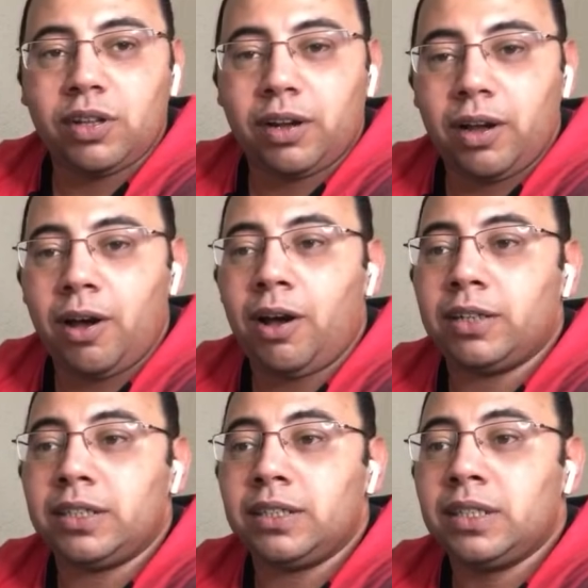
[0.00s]
the
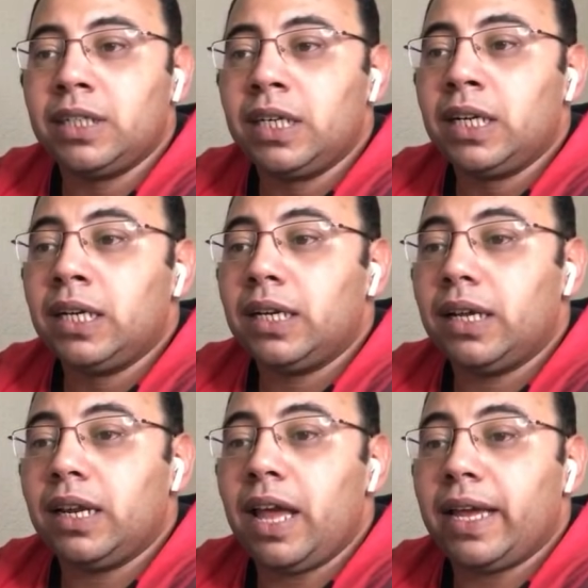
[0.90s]
car
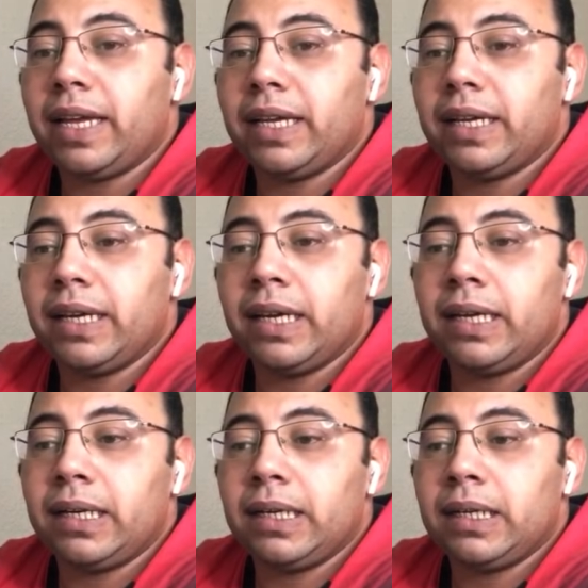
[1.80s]
like
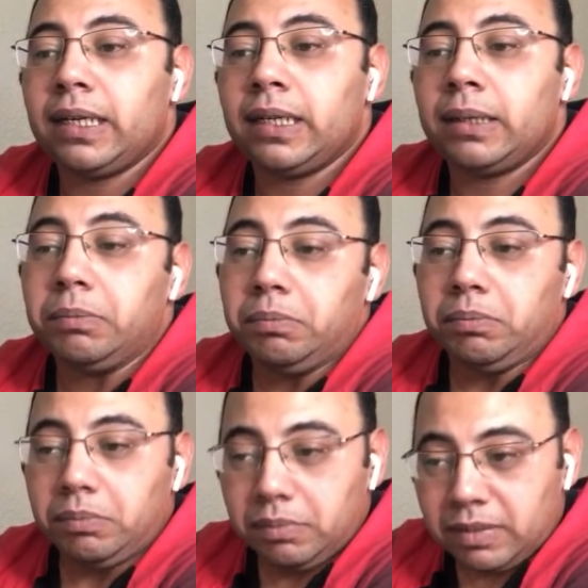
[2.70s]
the
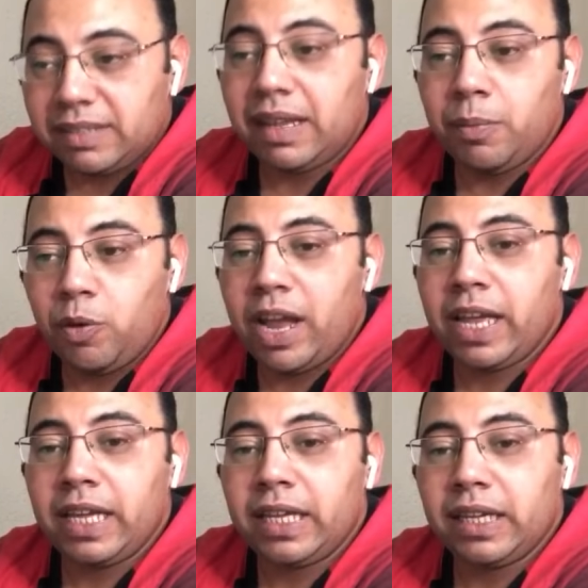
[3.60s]
same
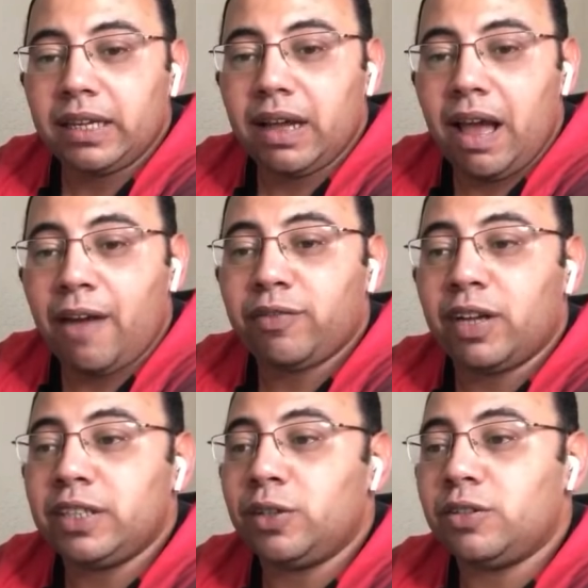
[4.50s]
way
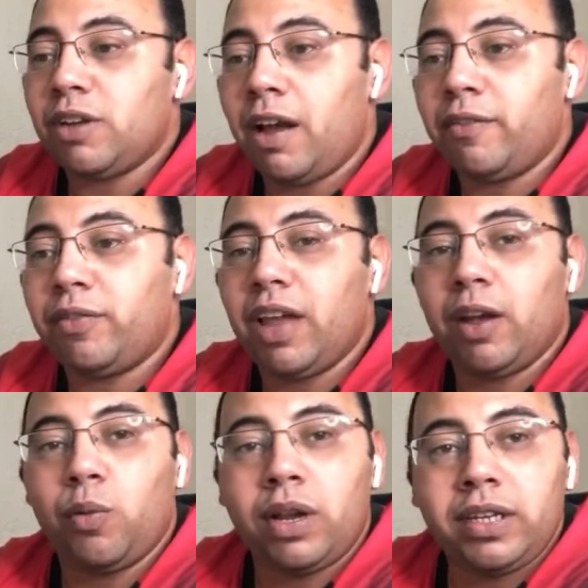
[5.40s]
after you drive
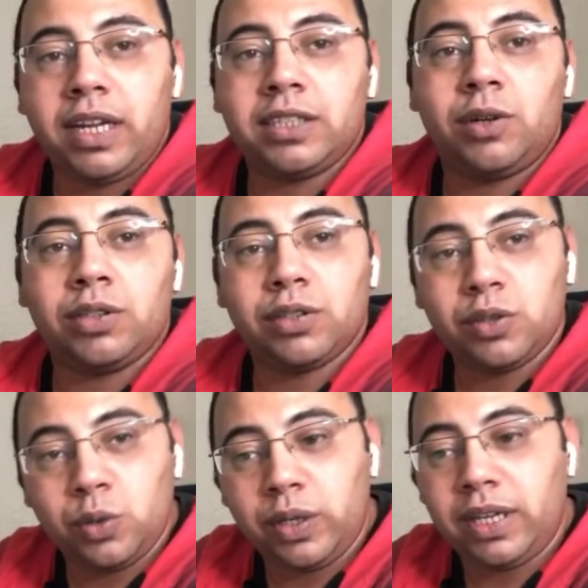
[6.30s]
like 1 year or
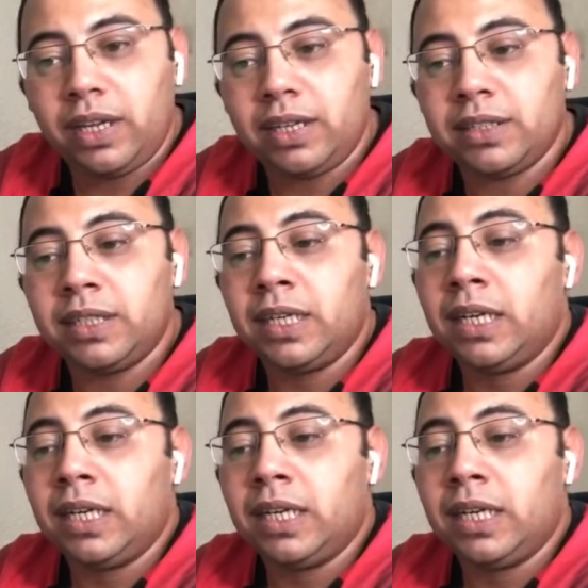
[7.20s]
2 year.